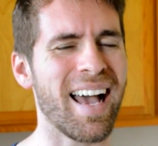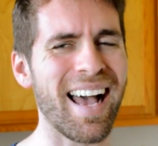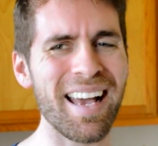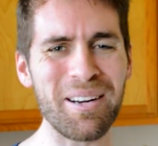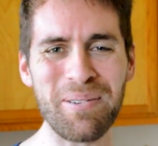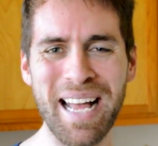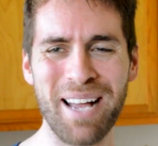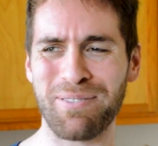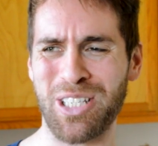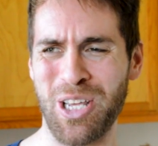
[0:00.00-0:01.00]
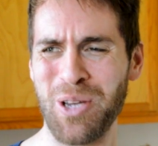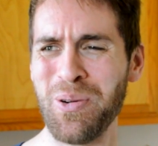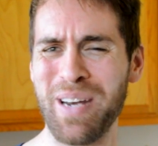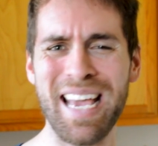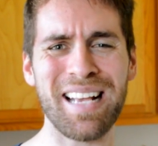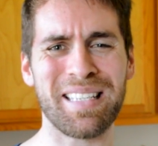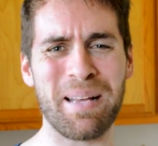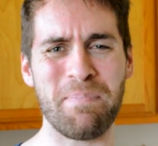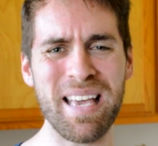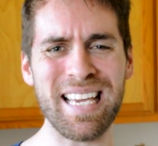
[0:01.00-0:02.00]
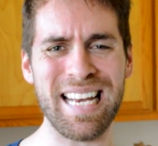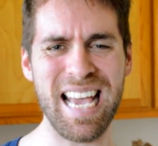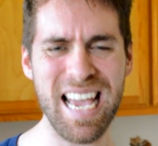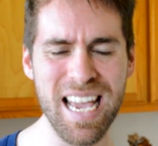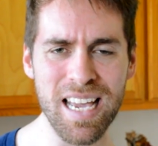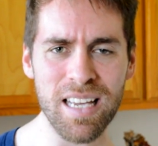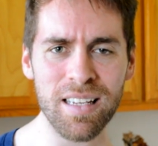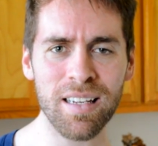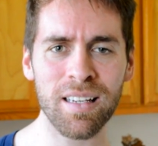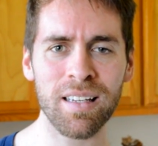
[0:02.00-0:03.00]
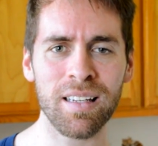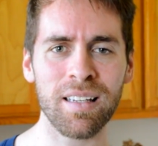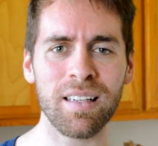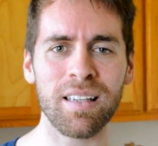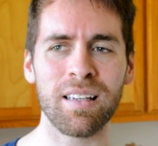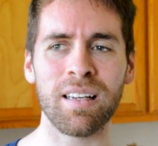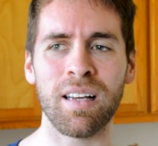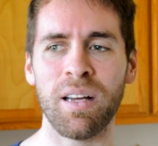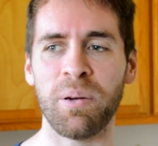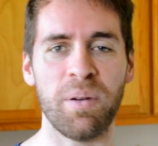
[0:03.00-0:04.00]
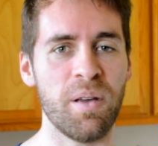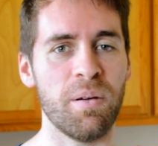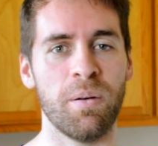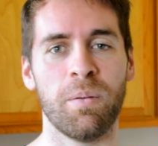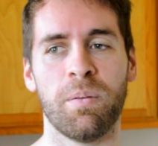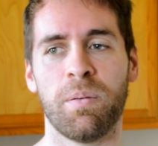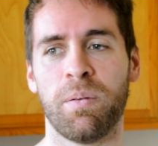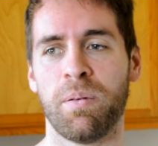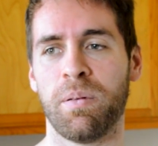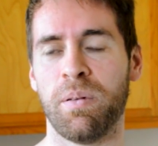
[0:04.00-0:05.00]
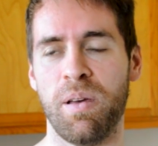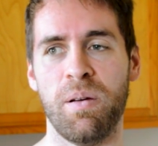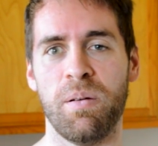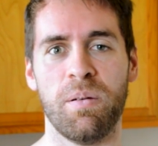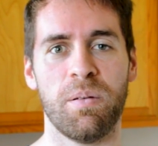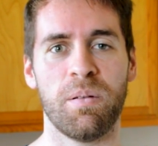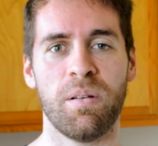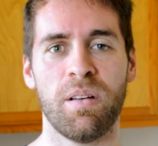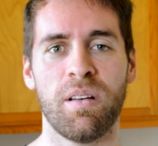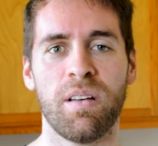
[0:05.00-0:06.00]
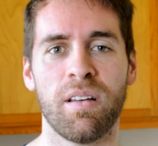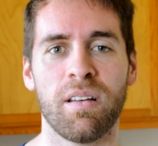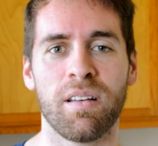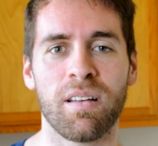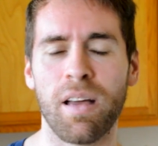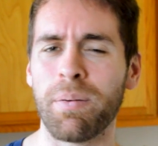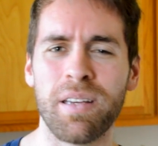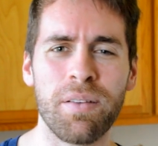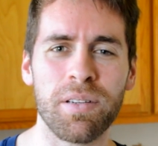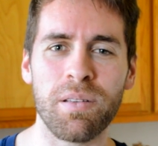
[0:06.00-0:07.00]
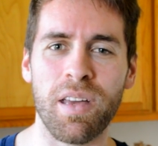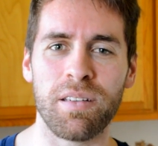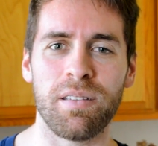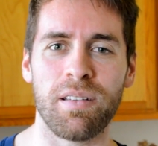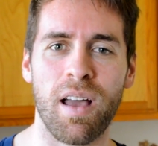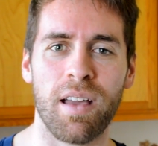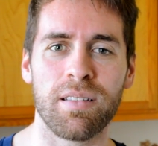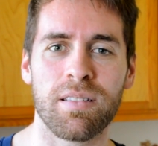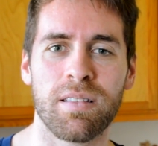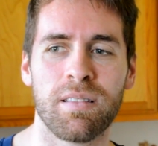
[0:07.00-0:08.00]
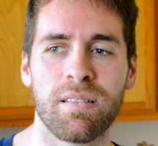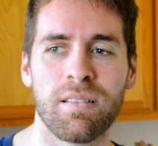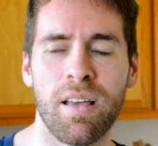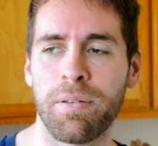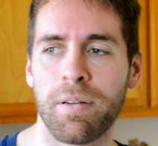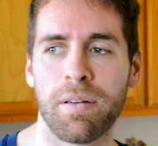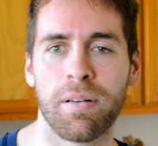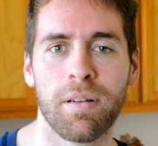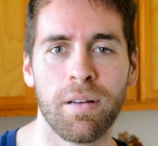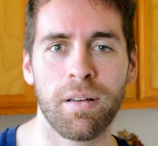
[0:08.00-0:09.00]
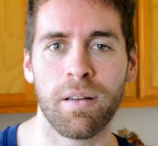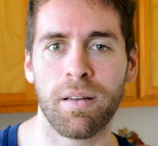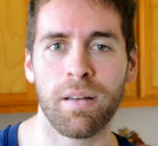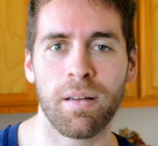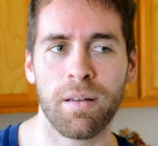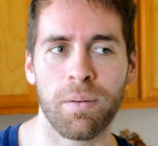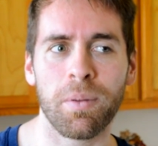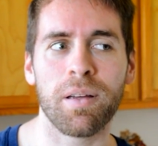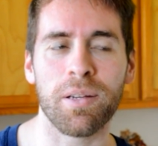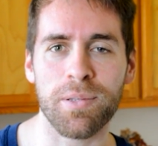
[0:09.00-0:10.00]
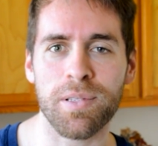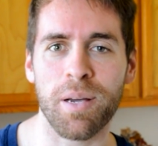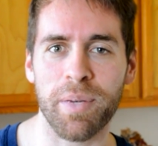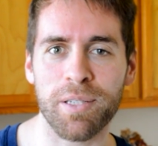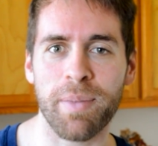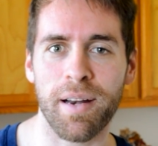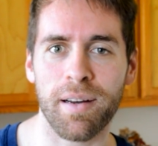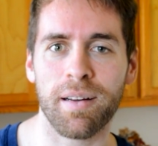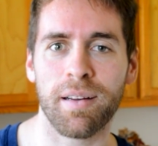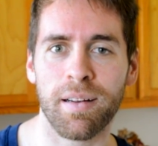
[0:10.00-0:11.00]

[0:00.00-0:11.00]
I don't have 2 days to make an egg. Oh no, no. I would never do that to you guys. Never. We can do so much better.